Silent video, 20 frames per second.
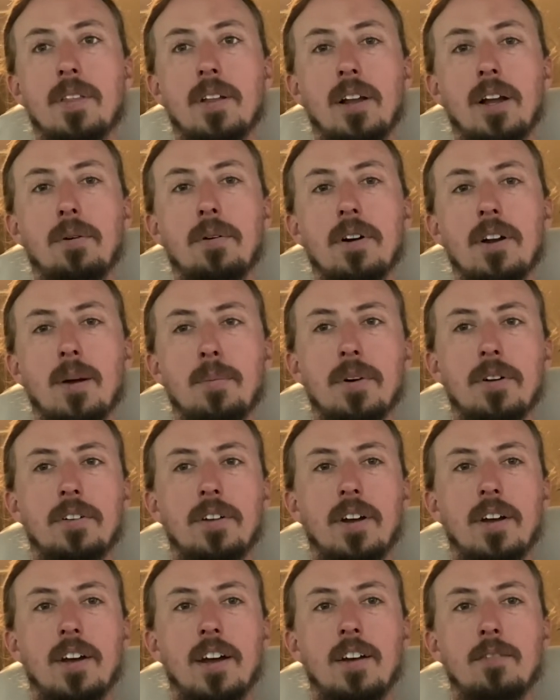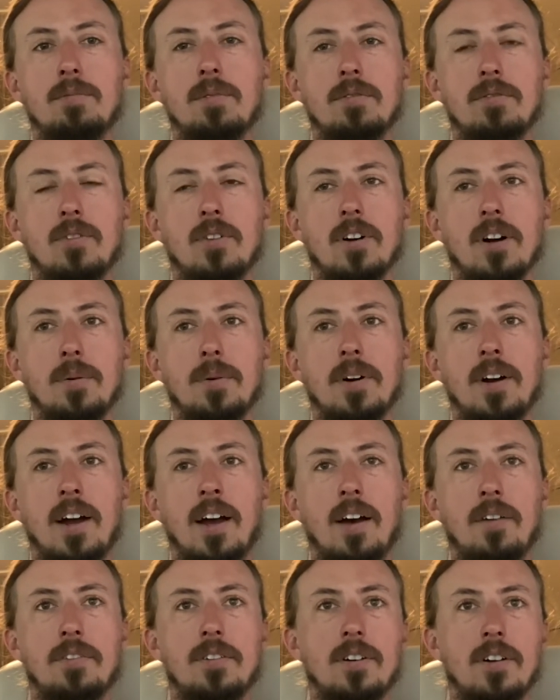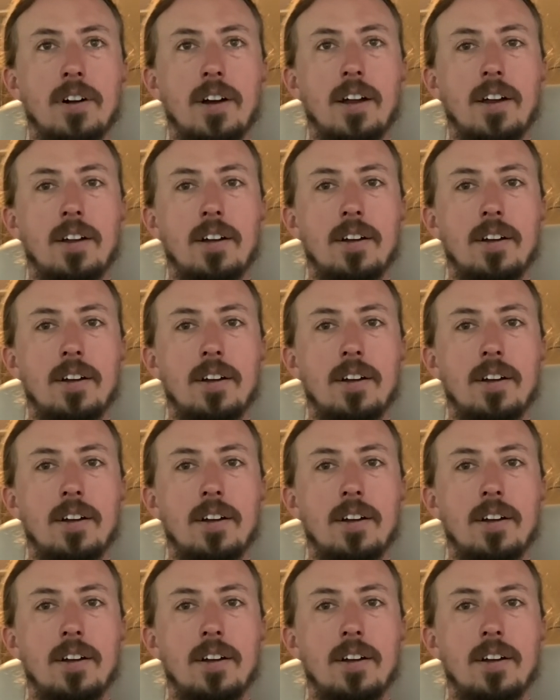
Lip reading: The lower numbers I gave before were after I'd